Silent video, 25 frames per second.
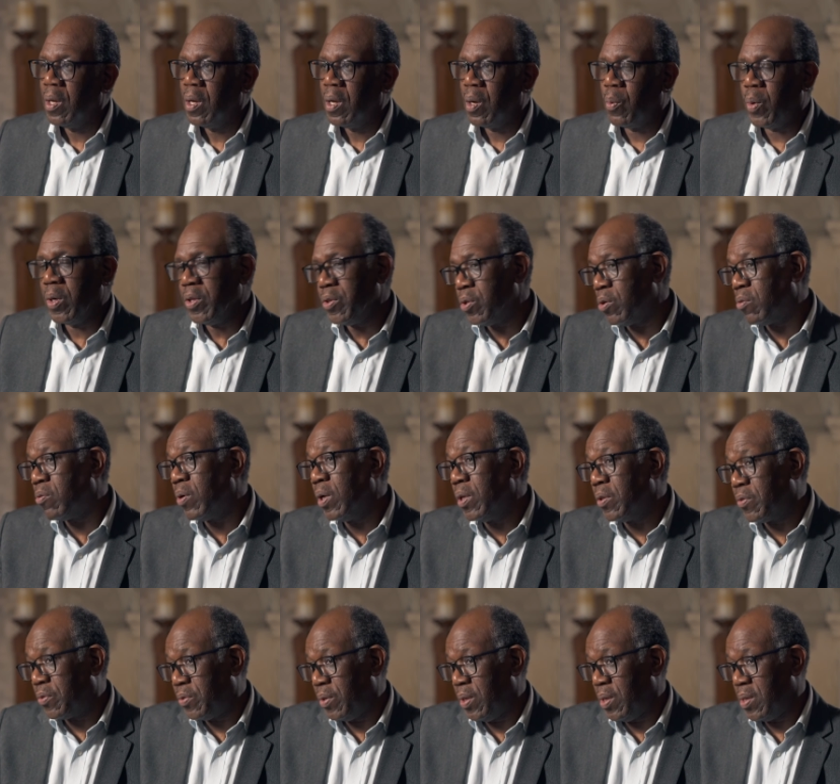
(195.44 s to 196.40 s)
One of the
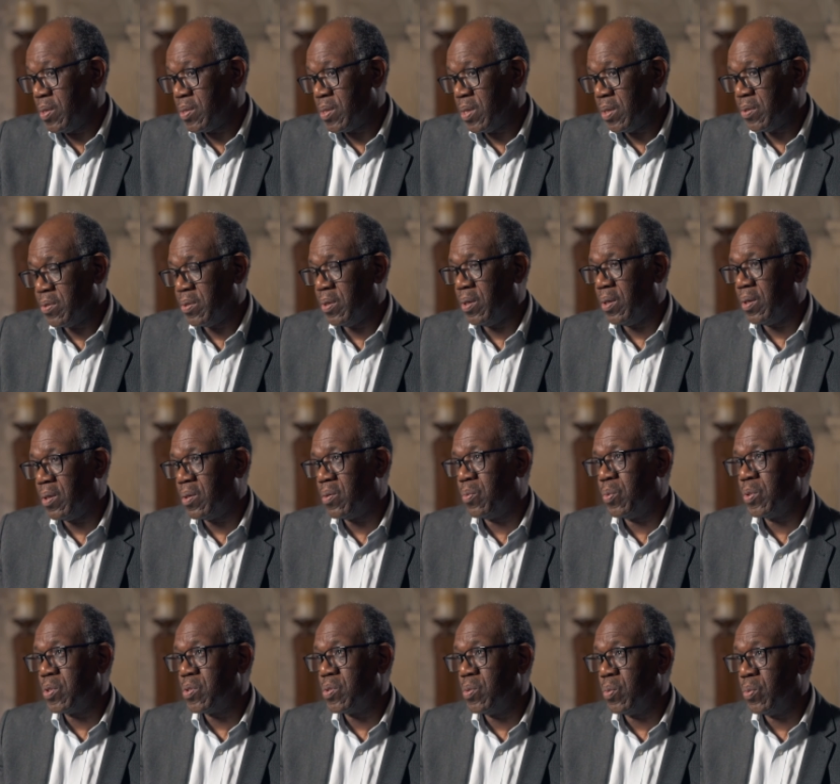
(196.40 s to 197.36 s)
great things, I think,
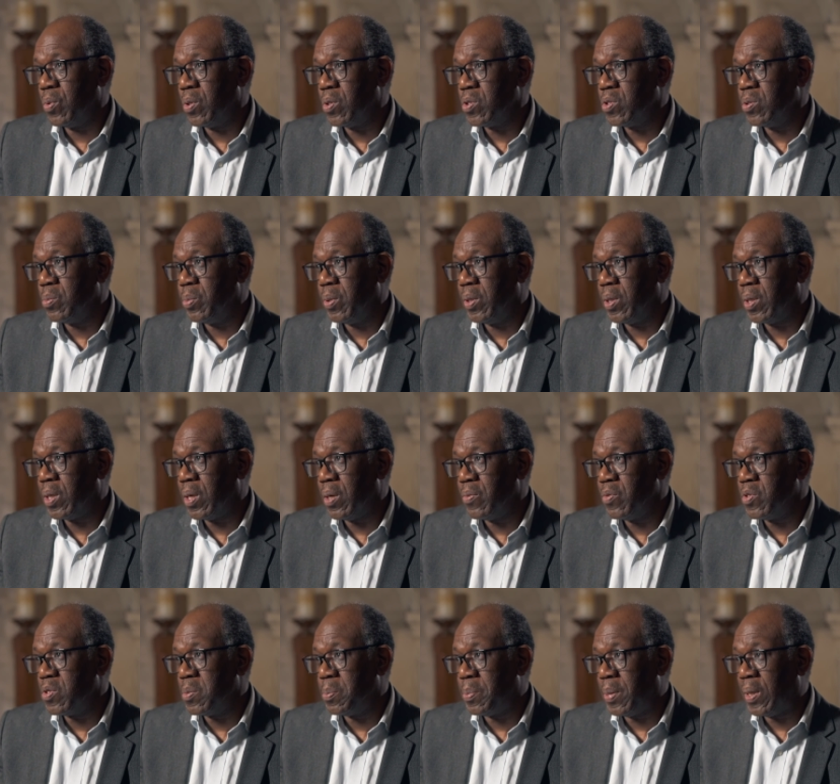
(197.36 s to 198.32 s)
which the world should be
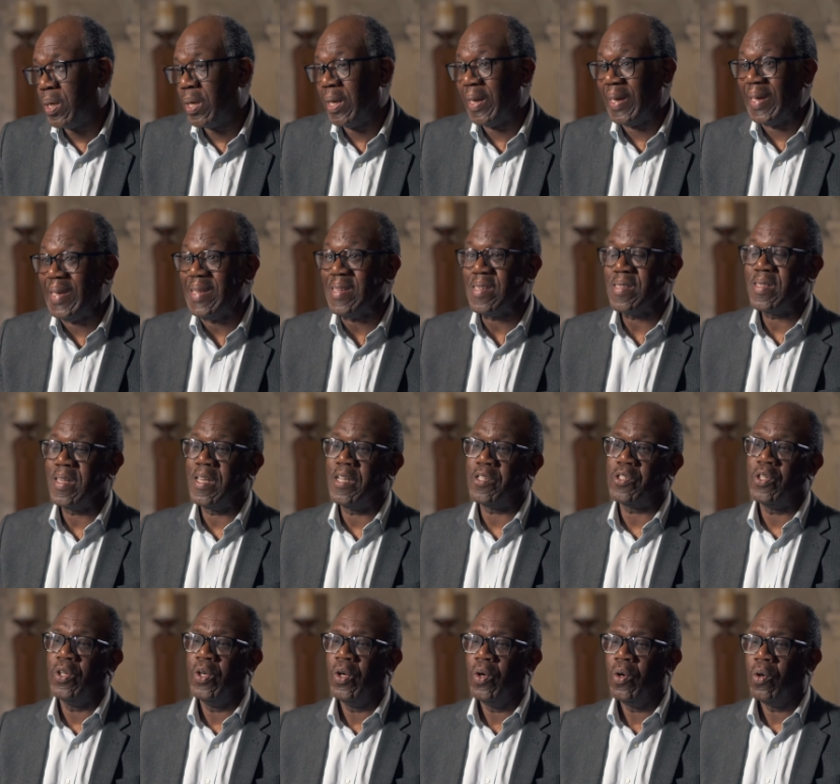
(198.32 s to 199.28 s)
encouraged by is
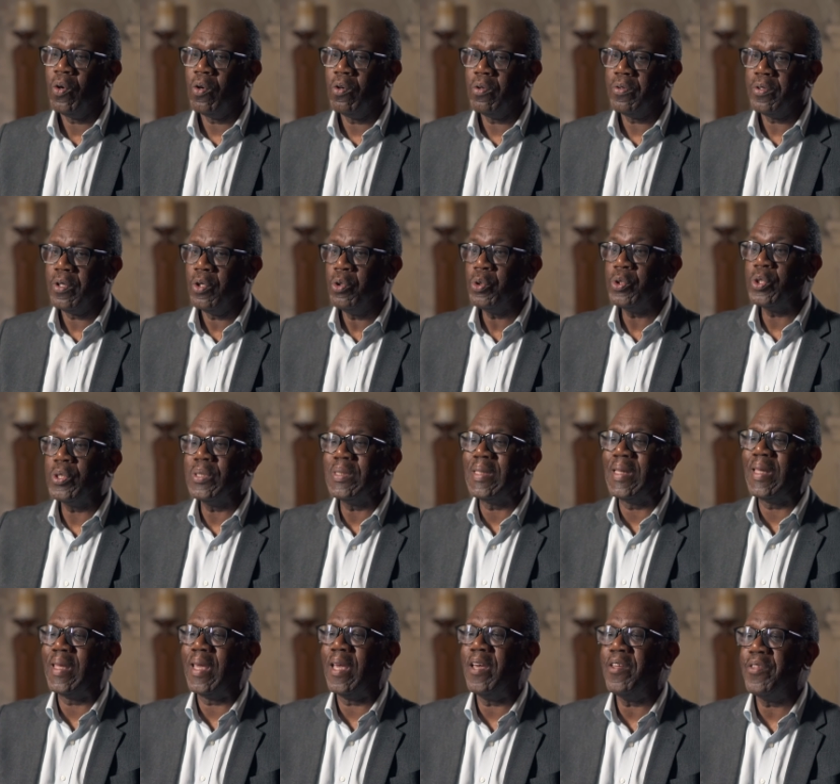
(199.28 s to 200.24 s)
that although
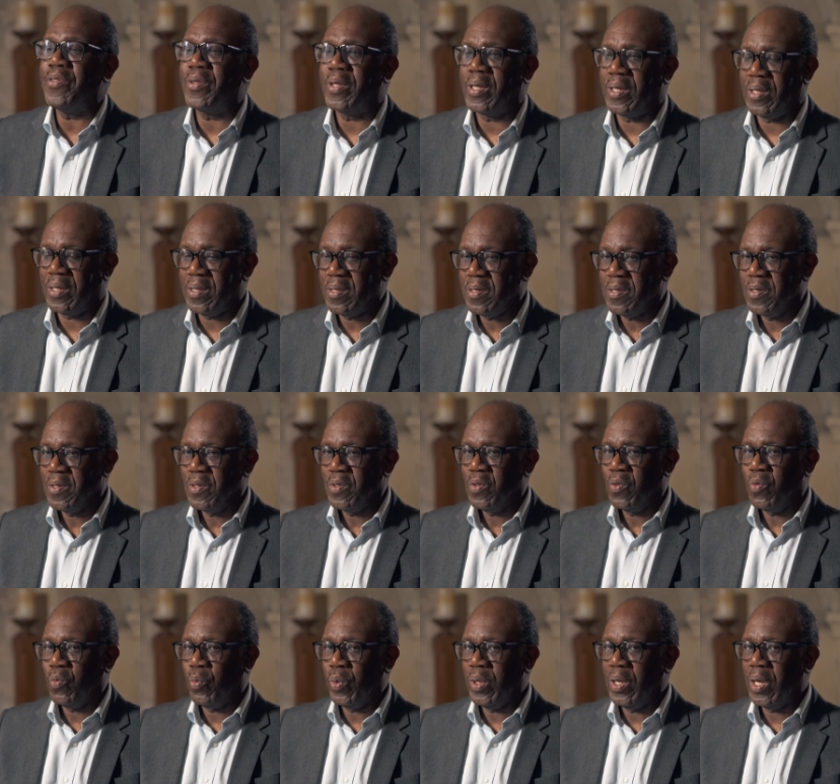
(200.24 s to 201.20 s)
together
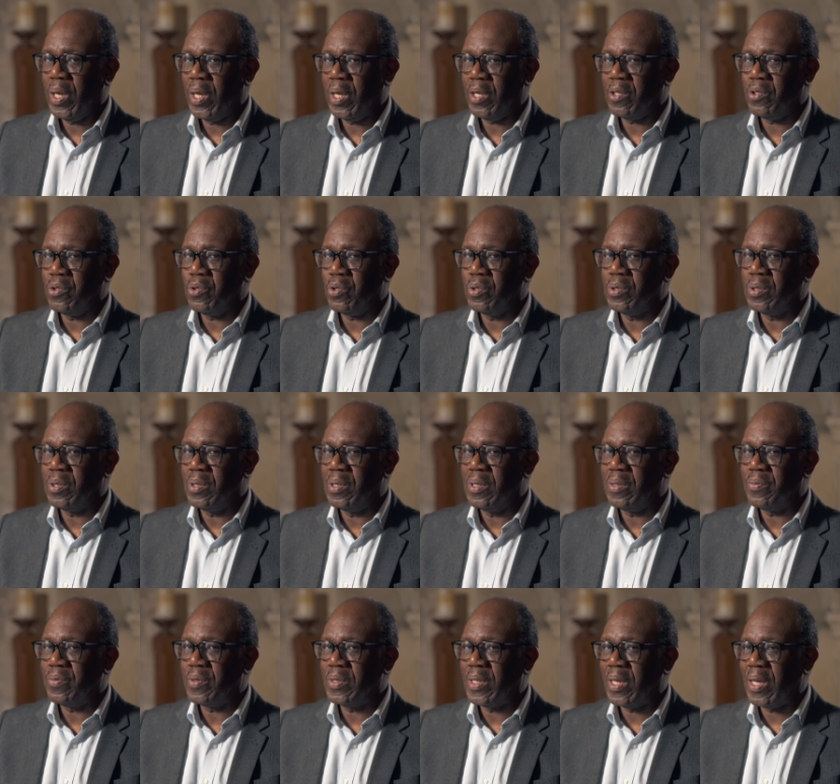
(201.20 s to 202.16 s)
we had not
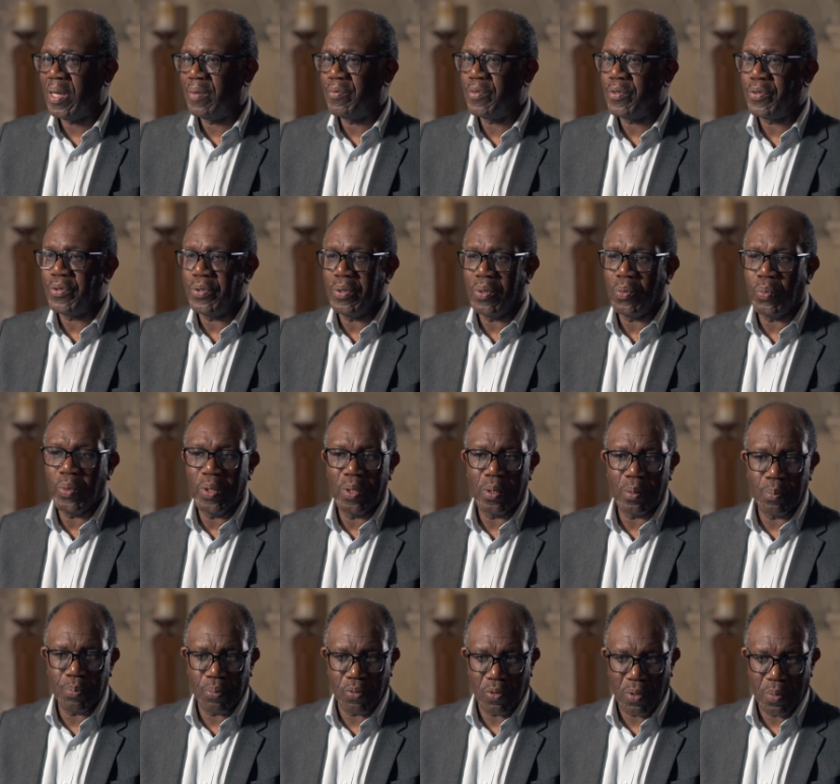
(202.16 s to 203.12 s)
delivered everything we
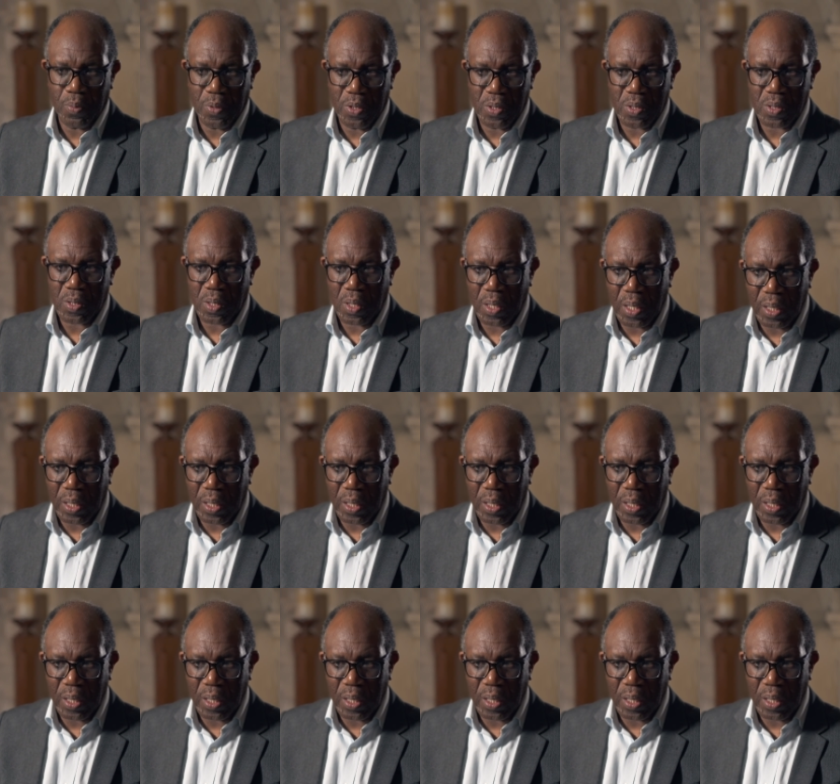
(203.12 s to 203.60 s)
had promised.